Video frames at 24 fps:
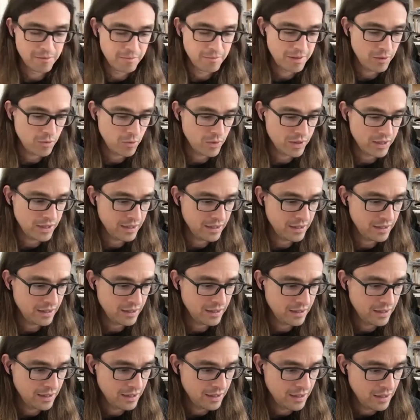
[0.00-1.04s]
but we
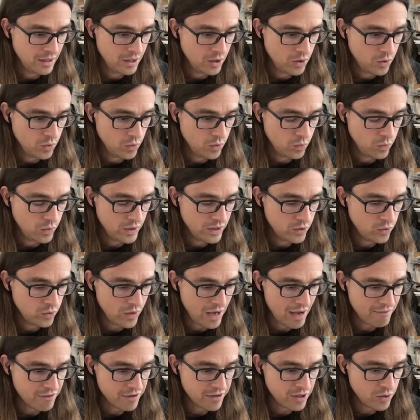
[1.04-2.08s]
do
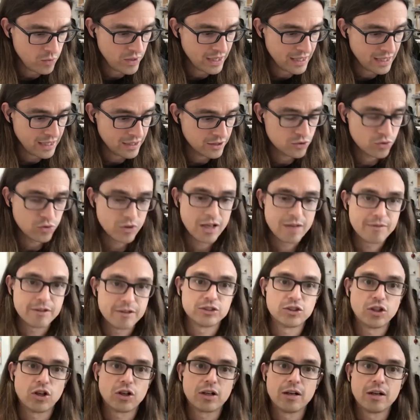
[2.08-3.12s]
everything we can to never
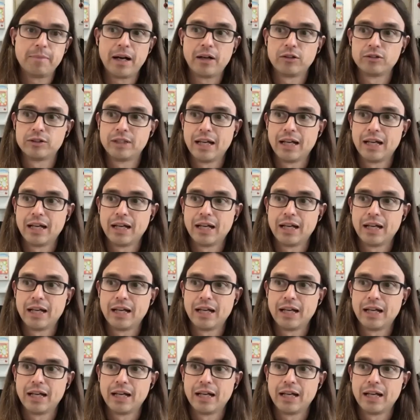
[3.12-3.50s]
talk about